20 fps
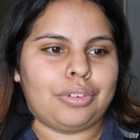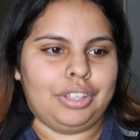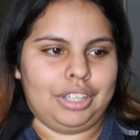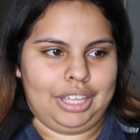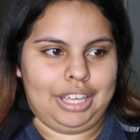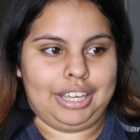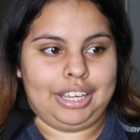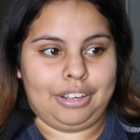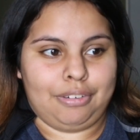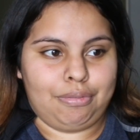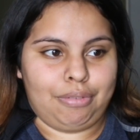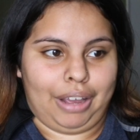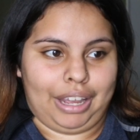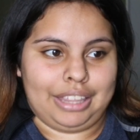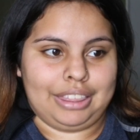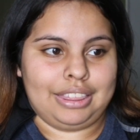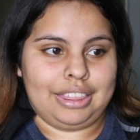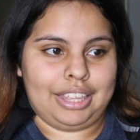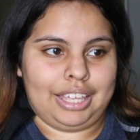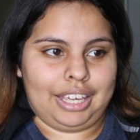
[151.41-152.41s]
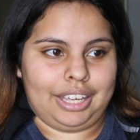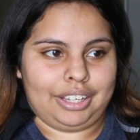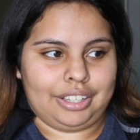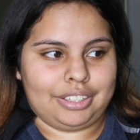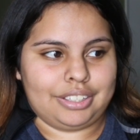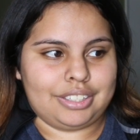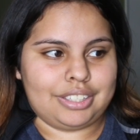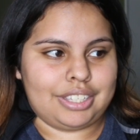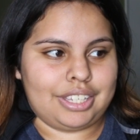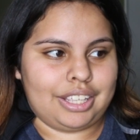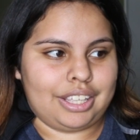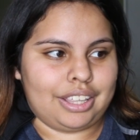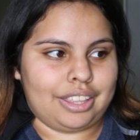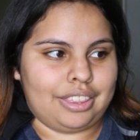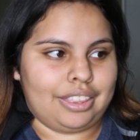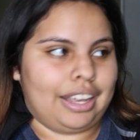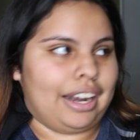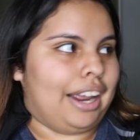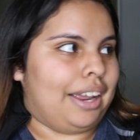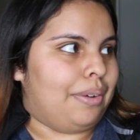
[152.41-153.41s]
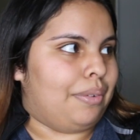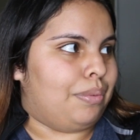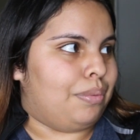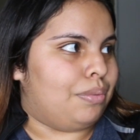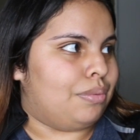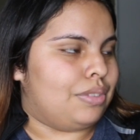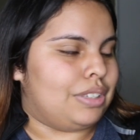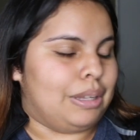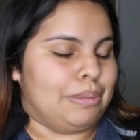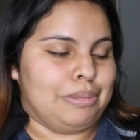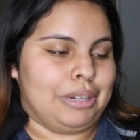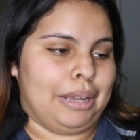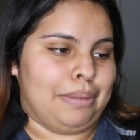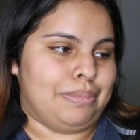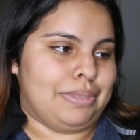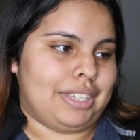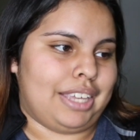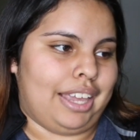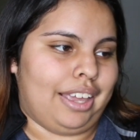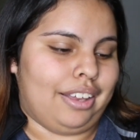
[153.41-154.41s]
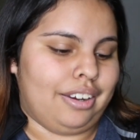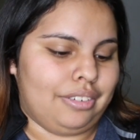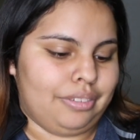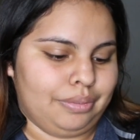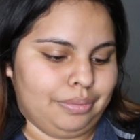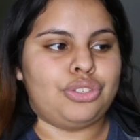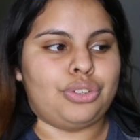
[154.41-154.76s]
he can find things that I sometimes can't.